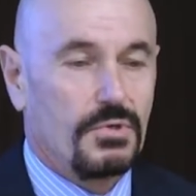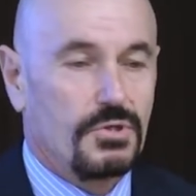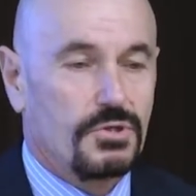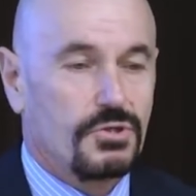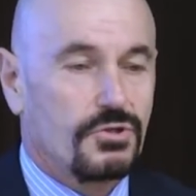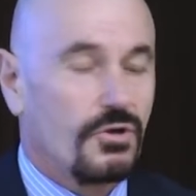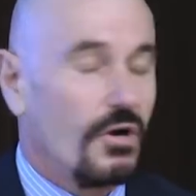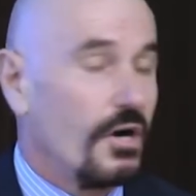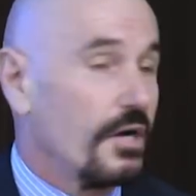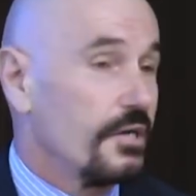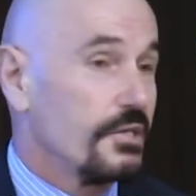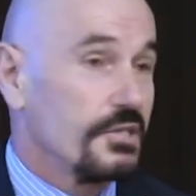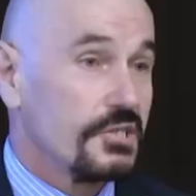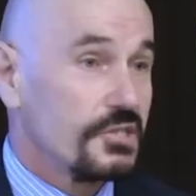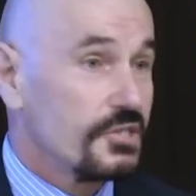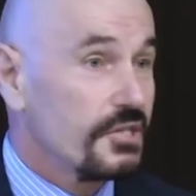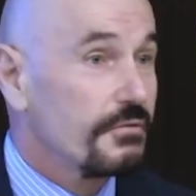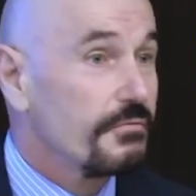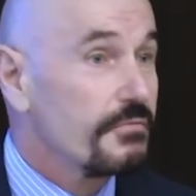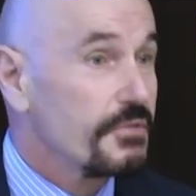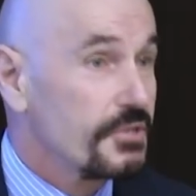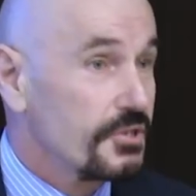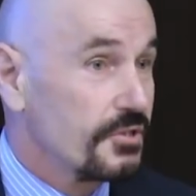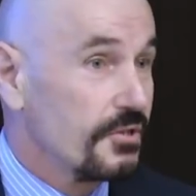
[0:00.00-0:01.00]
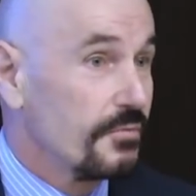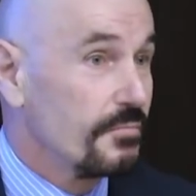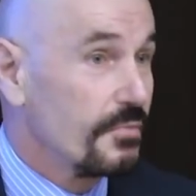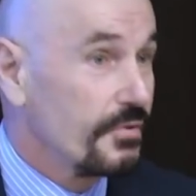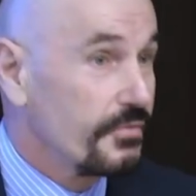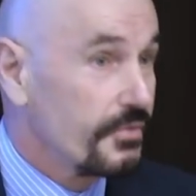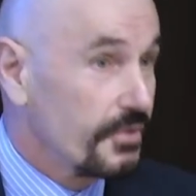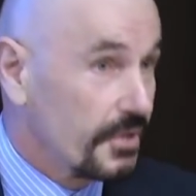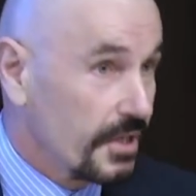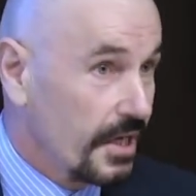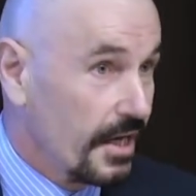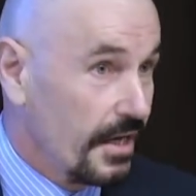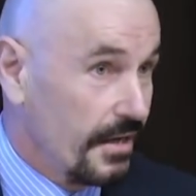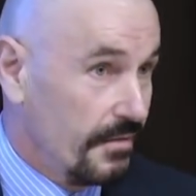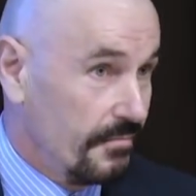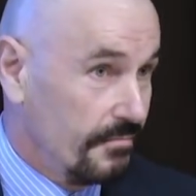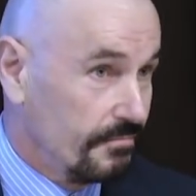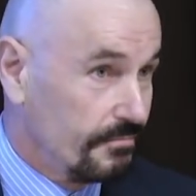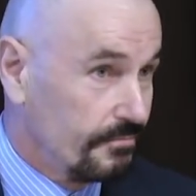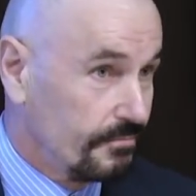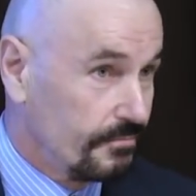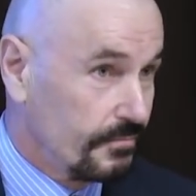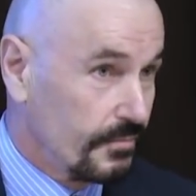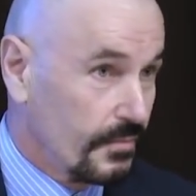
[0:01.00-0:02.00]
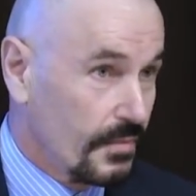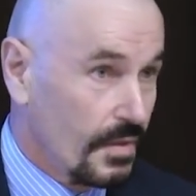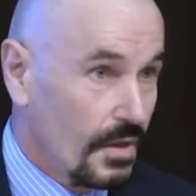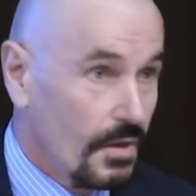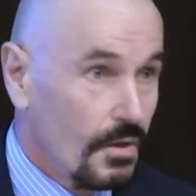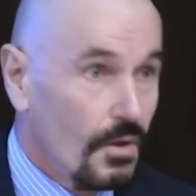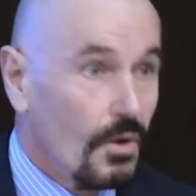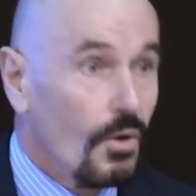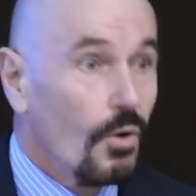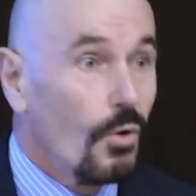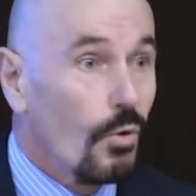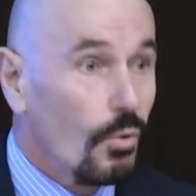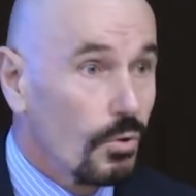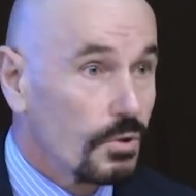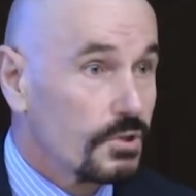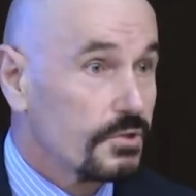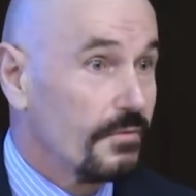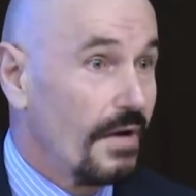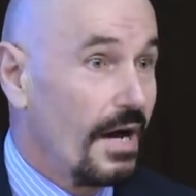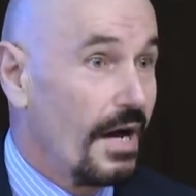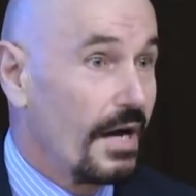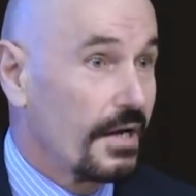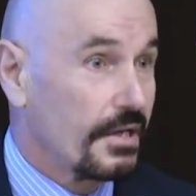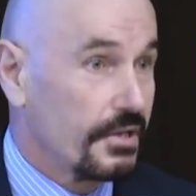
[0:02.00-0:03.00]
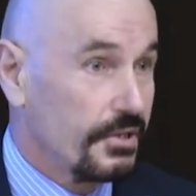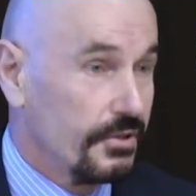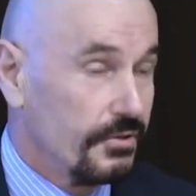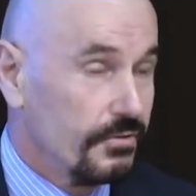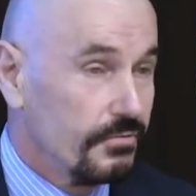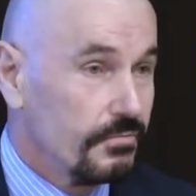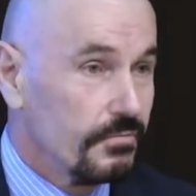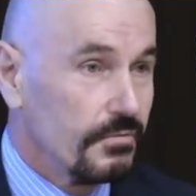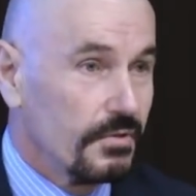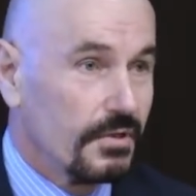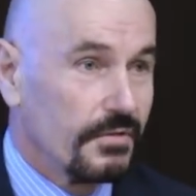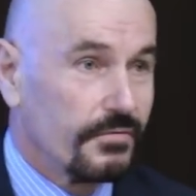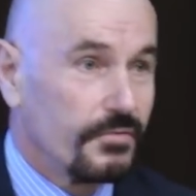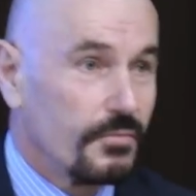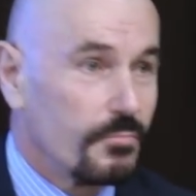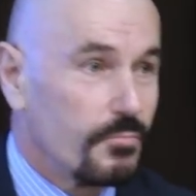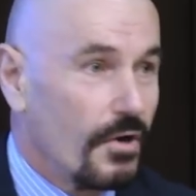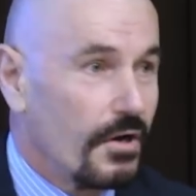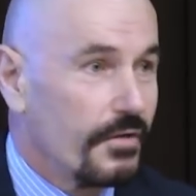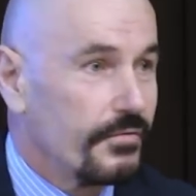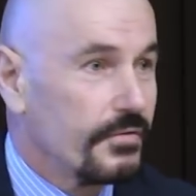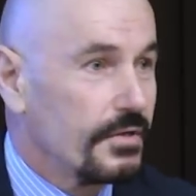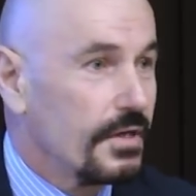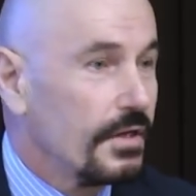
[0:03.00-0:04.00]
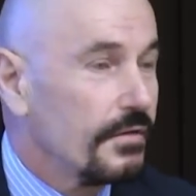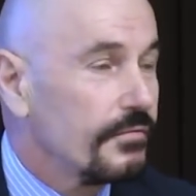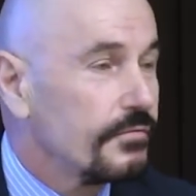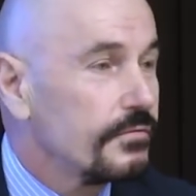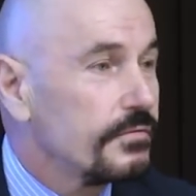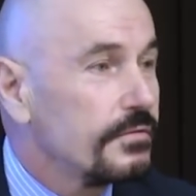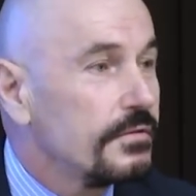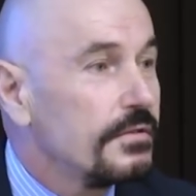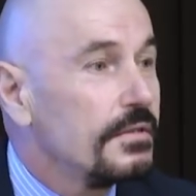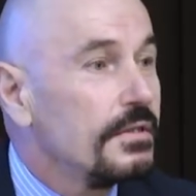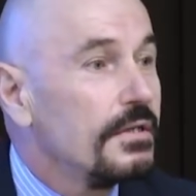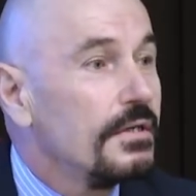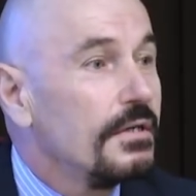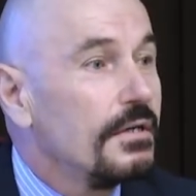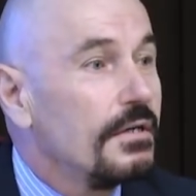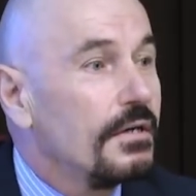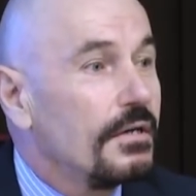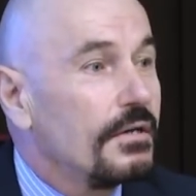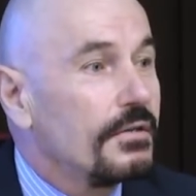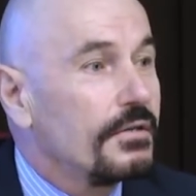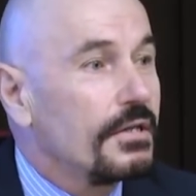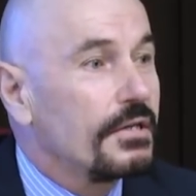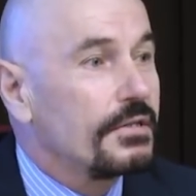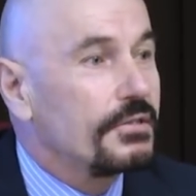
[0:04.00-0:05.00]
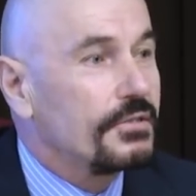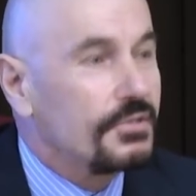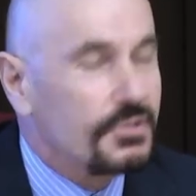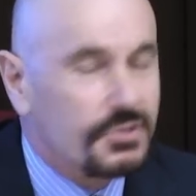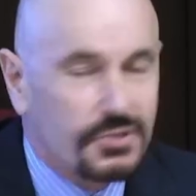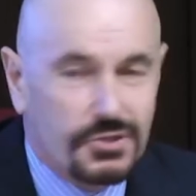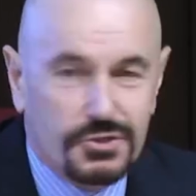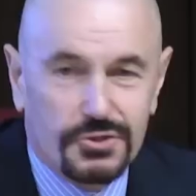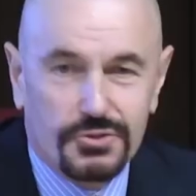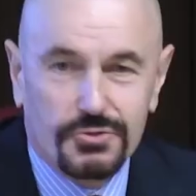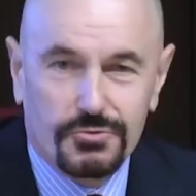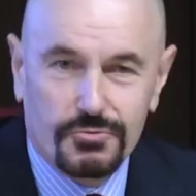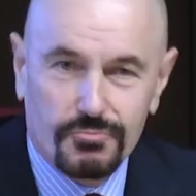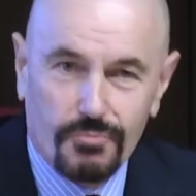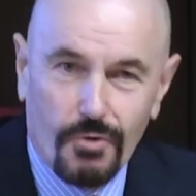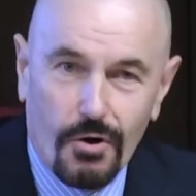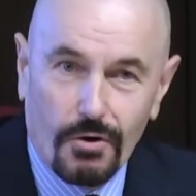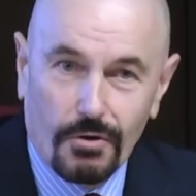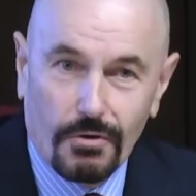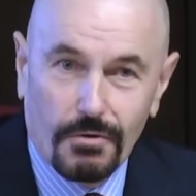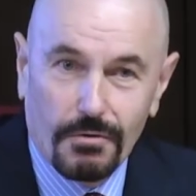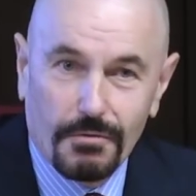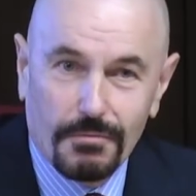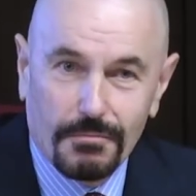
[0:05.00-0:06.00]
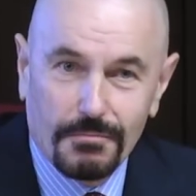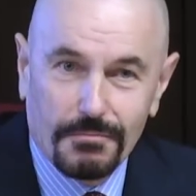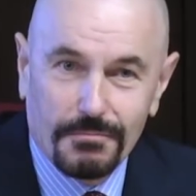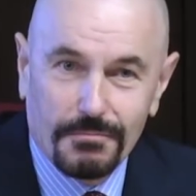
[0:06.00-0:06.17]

try and distinguish them if you can, or to argue, if you're brave enough, that the decision's wrong.